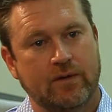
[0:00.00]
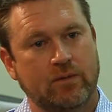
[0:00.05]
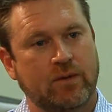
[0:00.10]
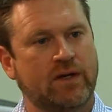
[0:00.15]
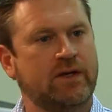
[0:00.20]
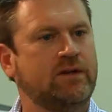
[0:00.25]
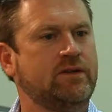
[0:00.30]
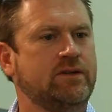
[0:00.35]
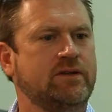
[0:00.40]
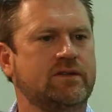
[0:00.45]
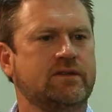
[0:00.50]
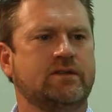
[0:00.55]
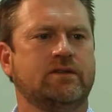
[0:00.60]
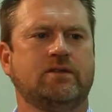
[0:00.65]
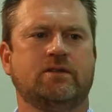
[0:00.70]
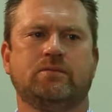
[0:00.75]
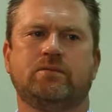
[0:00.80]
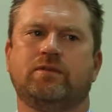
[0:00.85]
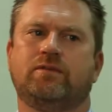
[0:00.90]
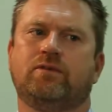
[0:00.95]
What did you used to
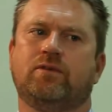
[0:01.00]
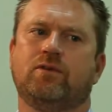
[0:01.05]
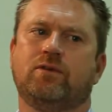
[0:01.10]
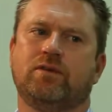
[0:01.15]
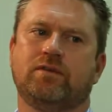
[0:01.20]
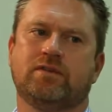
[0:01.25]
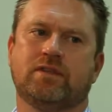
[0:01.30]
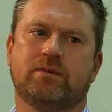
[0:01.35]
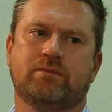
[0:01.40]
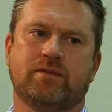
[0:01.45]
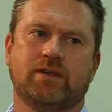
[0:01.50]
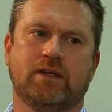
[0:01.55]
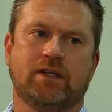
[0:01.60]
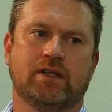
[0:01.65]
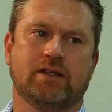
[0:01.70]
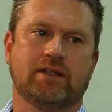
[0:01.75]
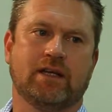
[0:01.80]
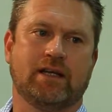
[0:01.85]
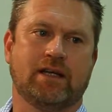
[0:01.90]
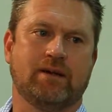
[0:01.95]
do before if something
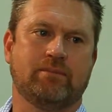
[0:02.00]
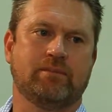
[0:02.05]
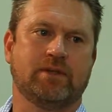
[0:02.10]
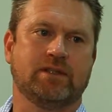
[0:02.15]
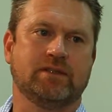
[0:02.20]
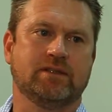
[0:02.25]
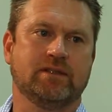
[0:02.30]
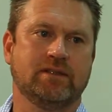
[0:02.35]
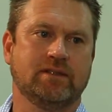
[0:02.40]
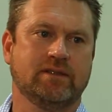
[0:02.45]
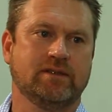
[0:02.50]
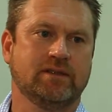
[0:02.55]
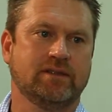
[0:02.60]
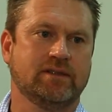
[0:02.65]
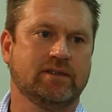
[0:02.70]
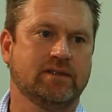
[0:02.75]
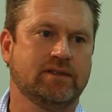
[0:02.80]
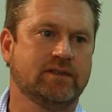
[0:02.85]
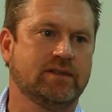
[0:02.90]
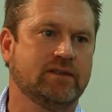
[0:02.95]
like that happened?
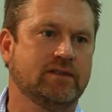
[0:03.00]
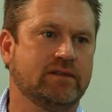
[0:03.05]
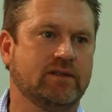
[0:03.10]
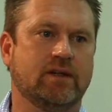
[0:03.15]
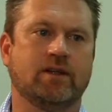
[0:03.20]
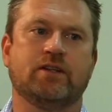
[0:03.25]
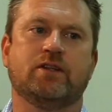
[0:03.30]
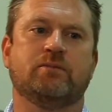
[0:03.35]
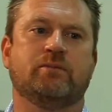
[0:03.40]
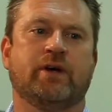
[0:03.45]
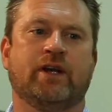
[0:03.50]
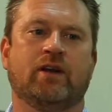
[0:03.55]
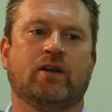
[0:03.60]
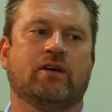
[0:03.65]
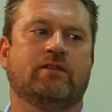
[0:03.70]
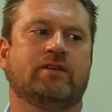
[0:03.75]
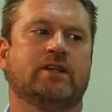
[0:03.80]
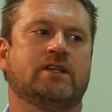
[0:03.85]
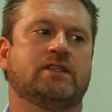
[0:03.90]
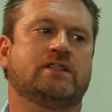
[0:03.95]
In the middle
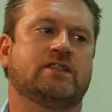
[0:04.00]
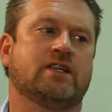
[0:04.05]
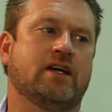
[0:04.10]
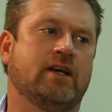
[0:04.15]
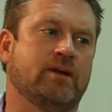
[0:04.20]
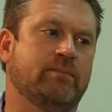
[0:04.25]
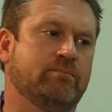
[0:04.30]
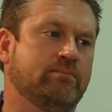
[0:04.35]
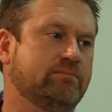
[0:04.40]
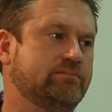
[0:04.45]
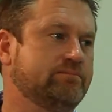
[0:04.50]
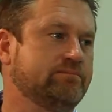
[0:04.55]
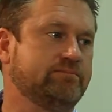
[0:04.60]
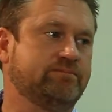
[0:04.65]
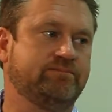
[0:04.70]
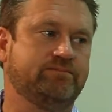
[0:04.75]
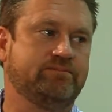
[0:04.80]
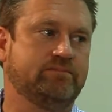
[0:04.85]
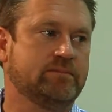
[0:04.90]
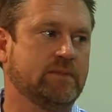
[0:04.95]
of an exam,
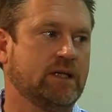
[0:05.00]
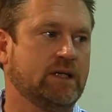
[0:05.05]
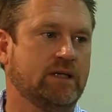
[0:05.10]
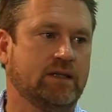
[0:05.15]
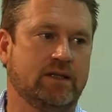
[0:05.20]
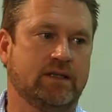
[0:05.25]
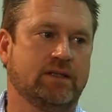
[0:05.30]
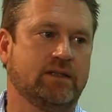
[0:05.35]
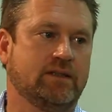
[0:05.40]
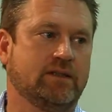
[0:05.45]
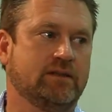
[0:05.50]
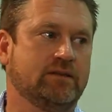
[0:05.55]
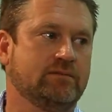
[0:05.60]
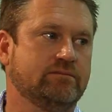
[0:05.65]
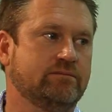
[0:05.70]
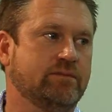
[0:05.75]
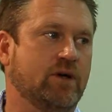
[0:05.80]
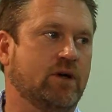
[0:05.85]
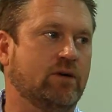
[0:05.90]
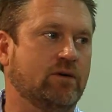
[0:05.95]

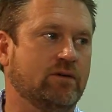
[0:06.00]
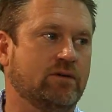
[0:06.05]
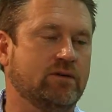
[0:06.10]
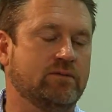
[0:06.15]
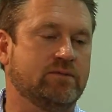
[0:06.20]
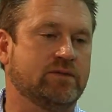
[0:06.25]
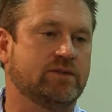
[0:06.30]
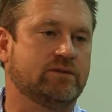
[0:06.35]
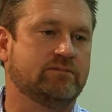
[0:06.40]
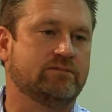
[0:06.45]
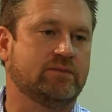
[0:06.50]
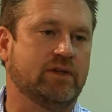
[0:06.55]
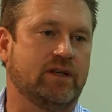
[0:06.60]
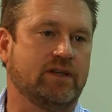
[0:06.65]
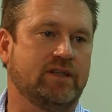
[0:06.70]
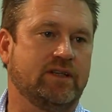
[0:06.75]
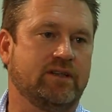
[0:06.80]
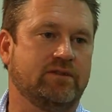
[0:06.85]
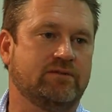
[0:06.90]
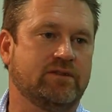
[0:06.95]
the whole room's
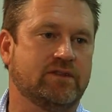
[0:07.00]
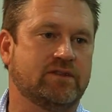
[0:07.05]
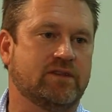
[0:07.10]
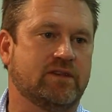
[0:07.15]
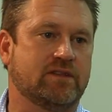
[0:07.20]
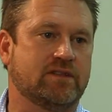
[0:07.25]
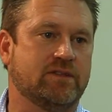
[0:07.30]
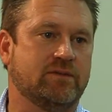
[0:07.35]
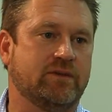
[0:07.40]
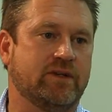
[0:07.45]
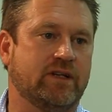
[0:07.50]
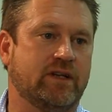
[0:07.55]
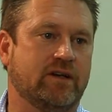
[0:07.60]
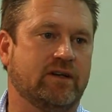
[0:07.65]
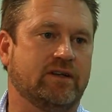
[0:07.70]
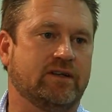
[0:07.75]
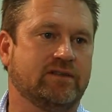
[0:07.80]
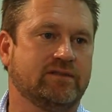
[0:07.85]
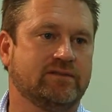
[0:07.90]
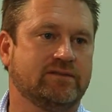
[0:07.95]
IT infrastructure went
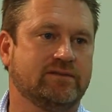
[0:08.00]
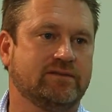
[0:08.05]
down.